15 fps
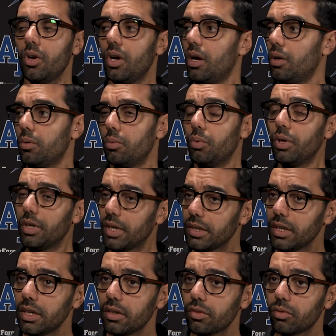uh, we're
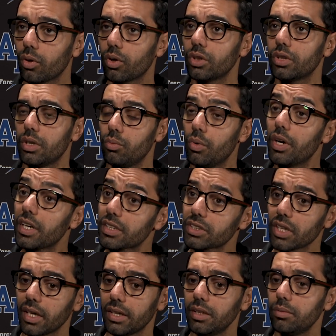ready for it, and we're
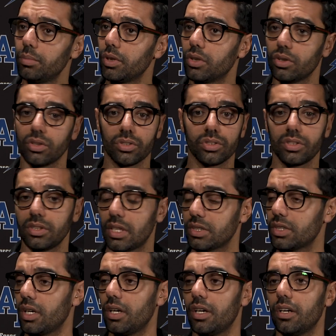excited because
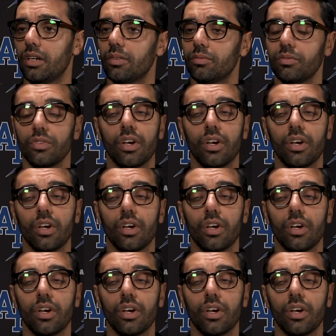that's a,